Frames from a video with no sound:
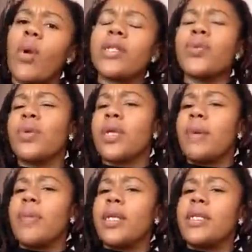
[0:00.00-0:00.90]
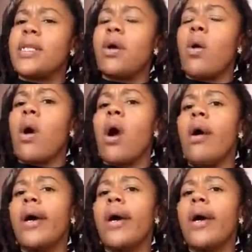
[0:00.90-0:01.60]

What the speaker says: wasn't really a big deal.